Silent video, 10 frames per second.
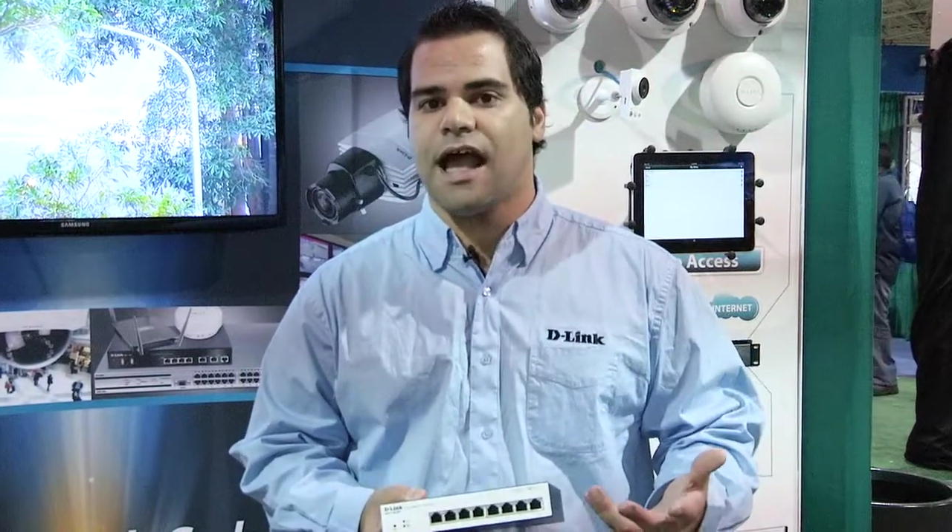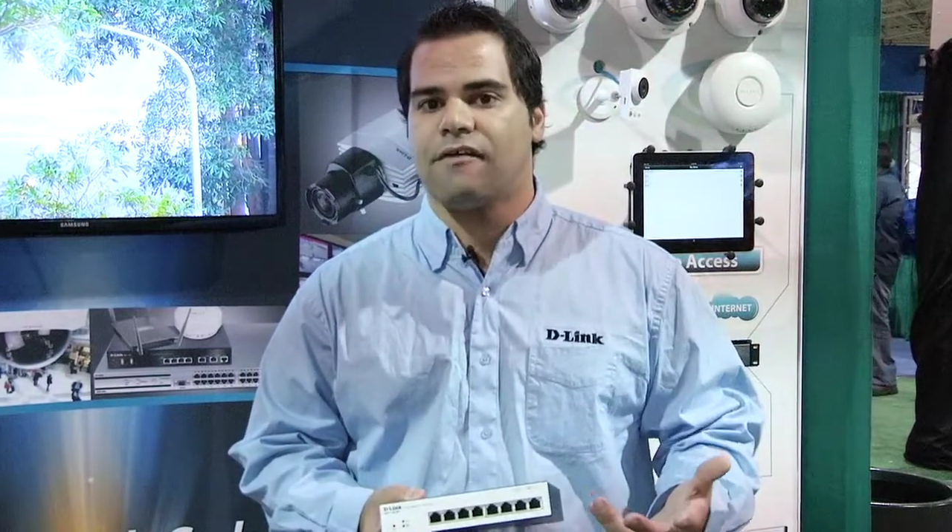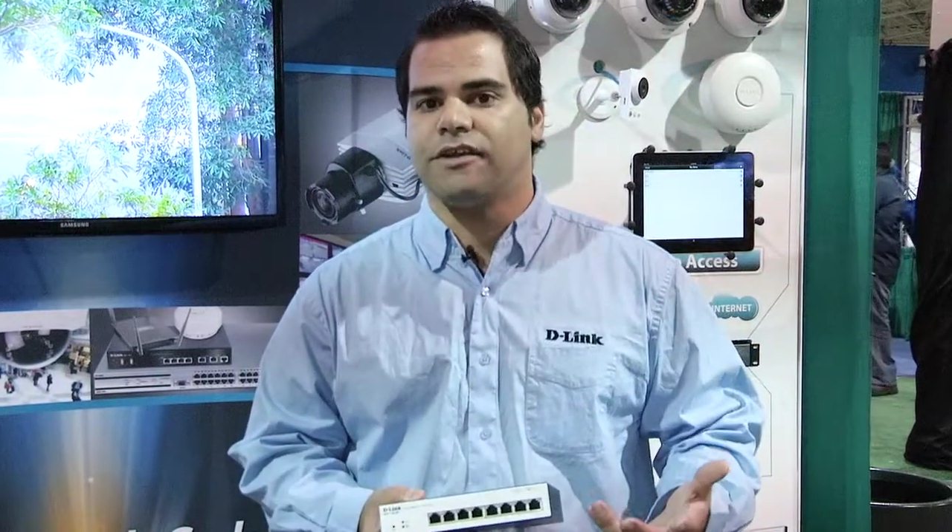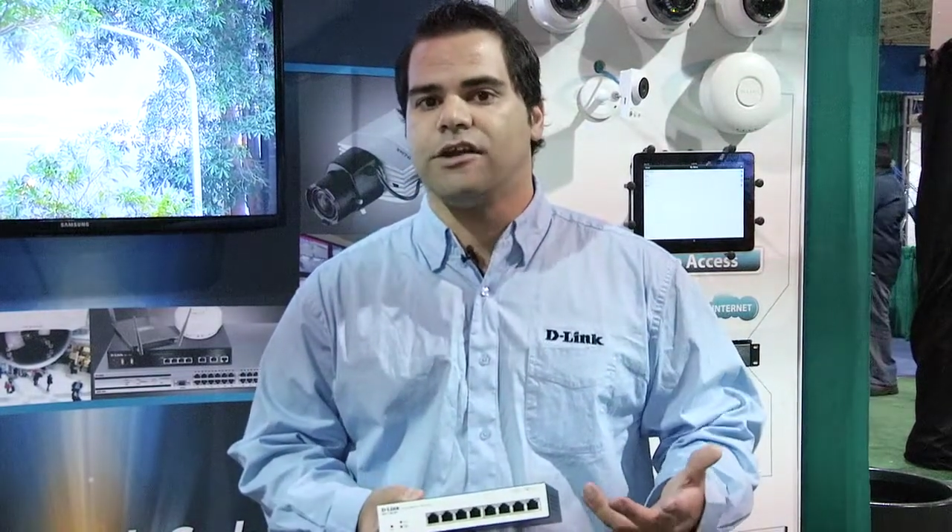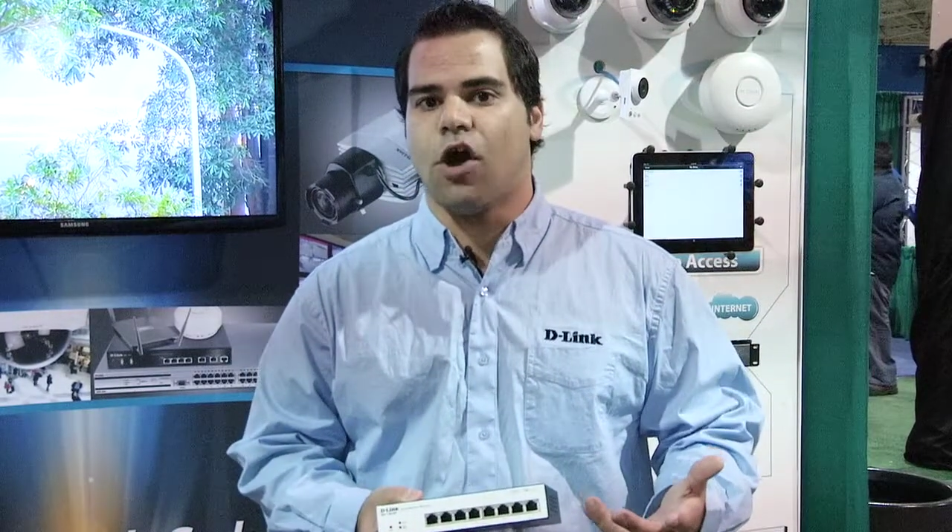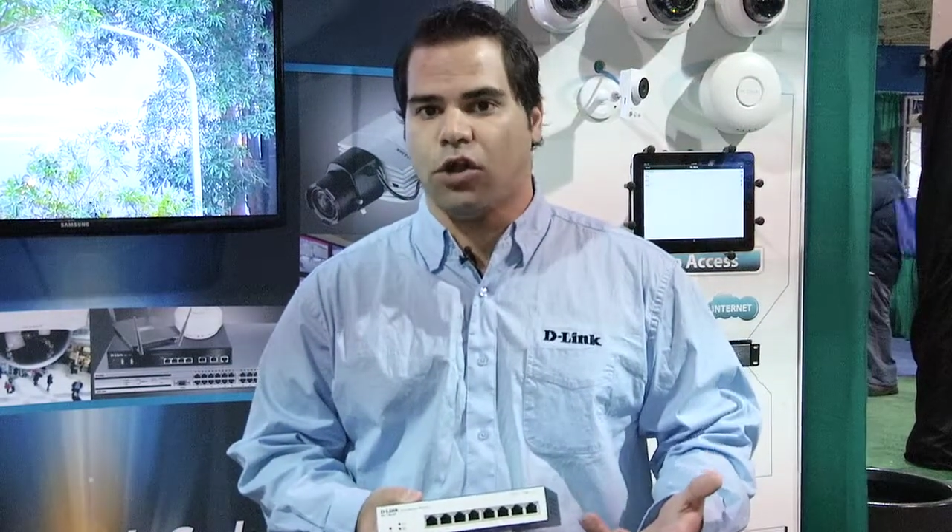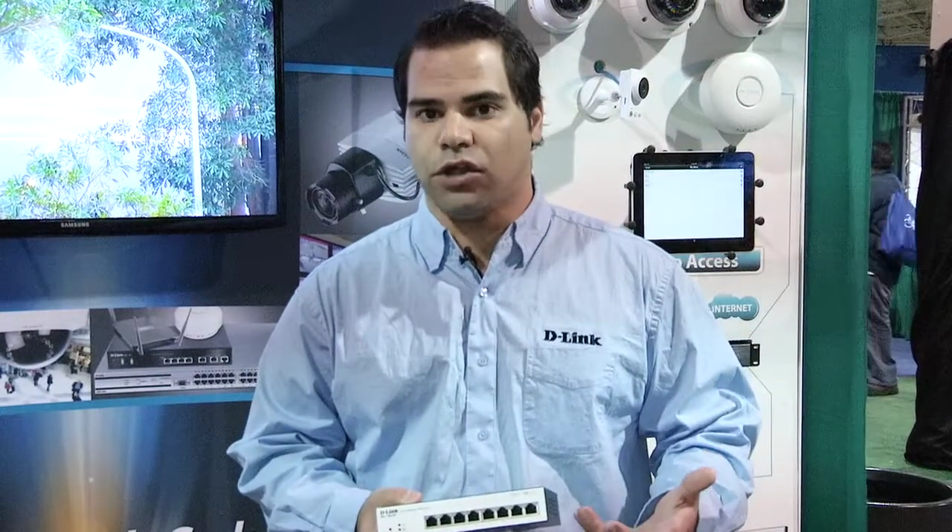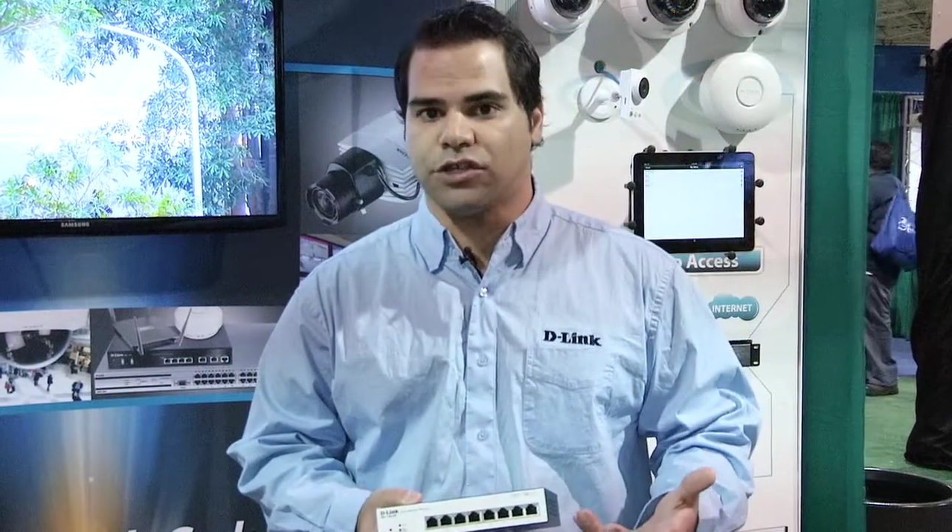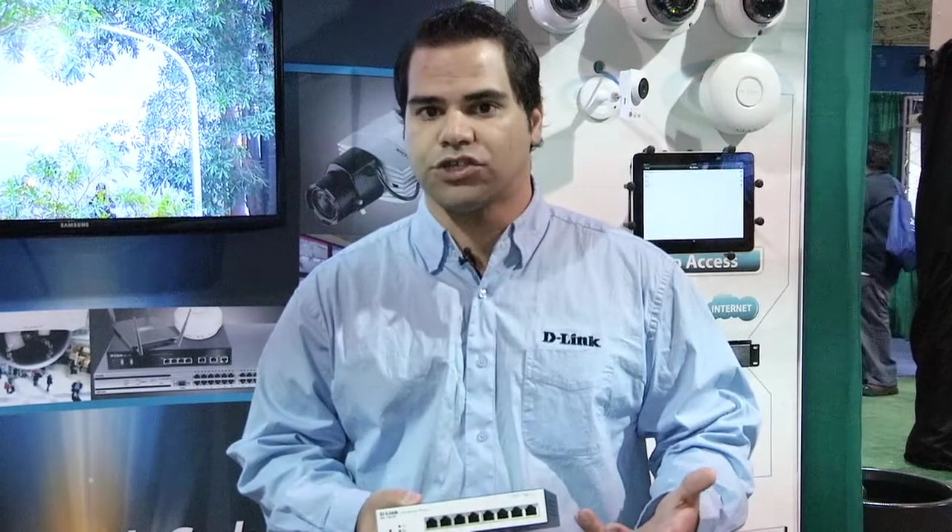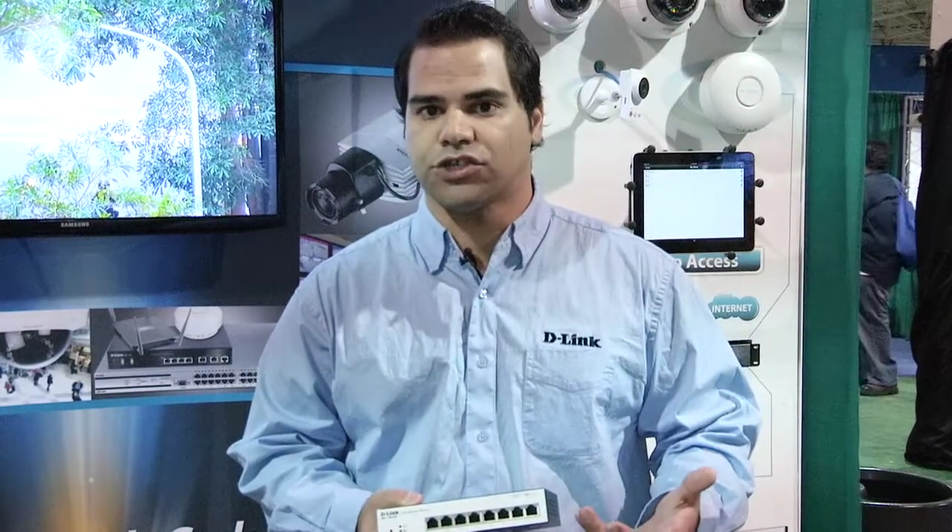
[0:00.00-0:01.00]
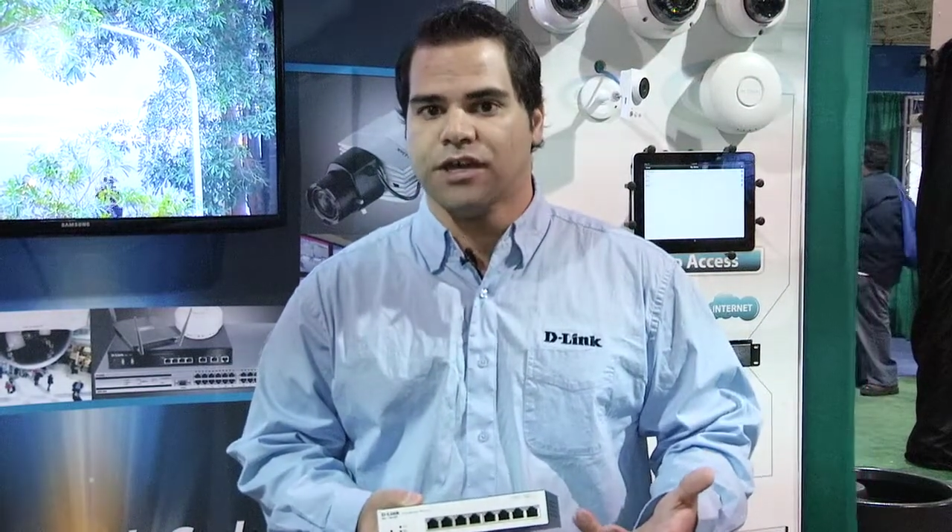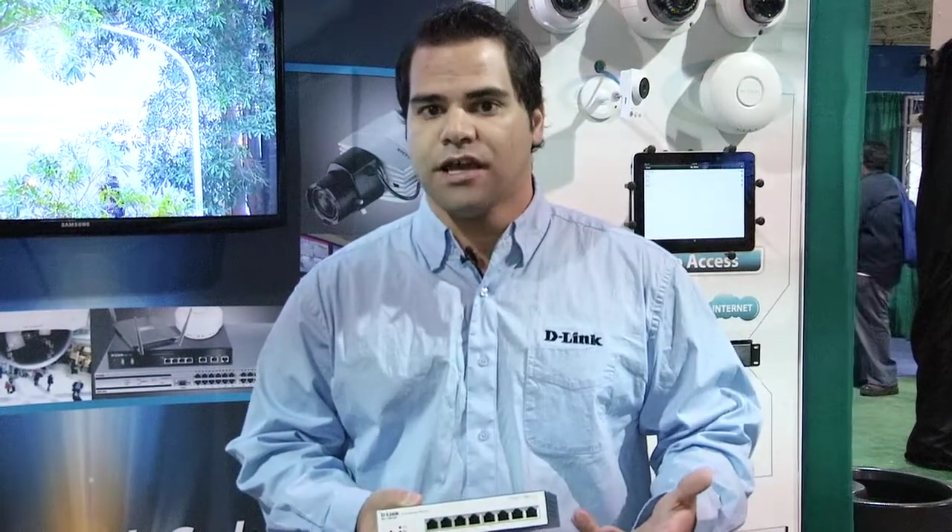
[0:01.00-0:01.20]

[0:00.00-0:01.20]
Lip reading: have any knowledge